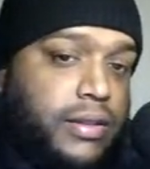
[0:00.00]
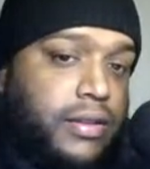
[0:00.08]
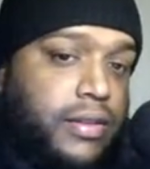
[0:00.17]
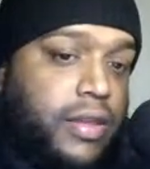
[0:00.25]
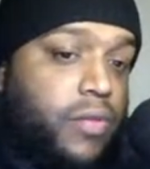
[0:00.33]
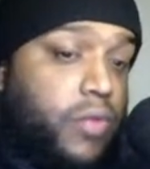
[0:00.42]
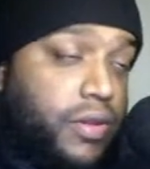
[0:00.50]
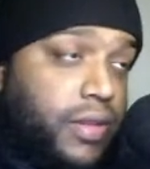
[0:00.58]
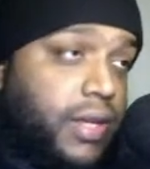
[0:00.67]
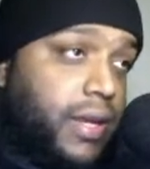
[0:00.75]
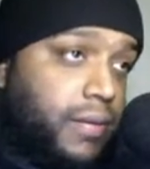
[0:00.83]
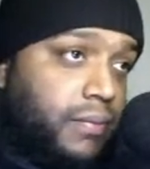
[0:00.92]
they won
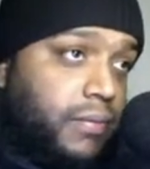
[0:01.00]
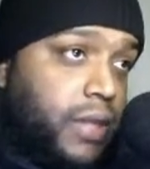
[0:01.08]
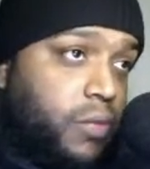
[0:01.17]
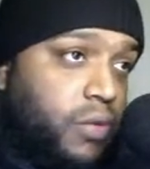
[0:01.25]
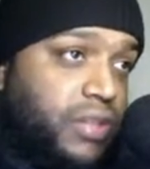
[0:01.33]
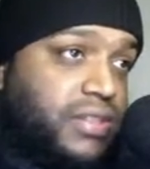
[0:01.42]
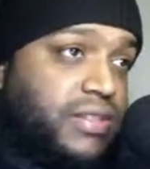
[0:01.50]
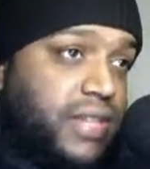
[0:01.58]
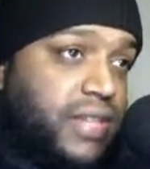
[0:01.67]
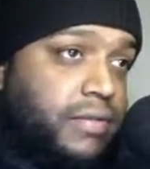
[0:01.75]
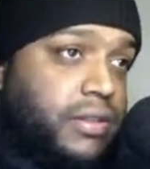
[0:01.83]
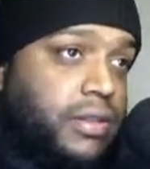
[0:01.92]
the game. They won
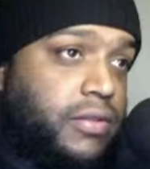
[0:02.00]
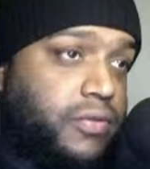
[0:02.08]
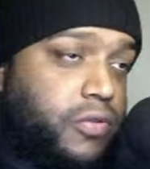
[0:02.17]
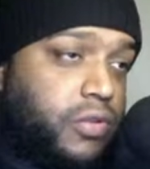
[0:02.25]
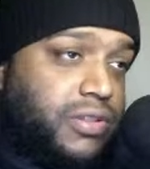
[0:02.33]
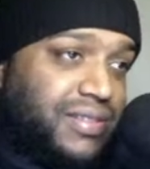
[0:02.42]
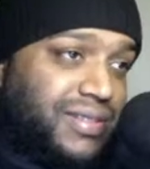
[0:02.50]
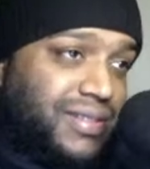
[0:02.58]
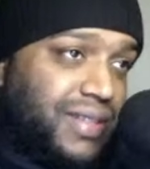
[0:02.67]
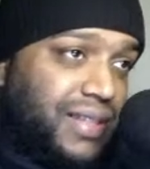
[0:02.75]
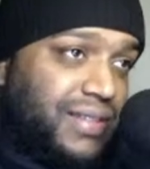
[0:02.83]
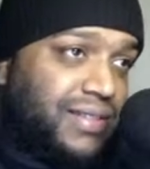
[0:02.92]

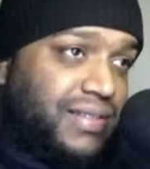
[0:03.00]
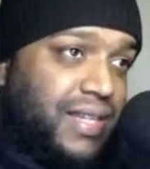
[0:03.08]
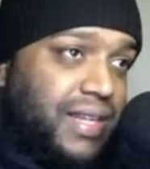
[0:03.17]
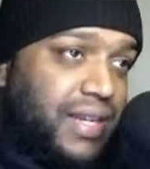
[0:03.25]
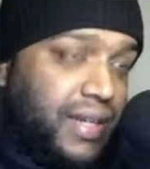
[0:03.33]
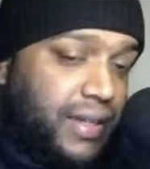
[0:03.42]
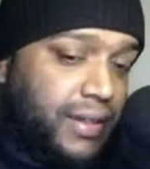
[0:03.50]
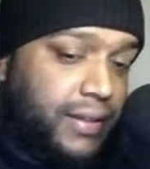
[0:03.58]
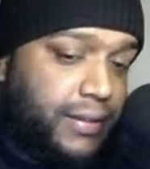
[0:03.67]
74-69.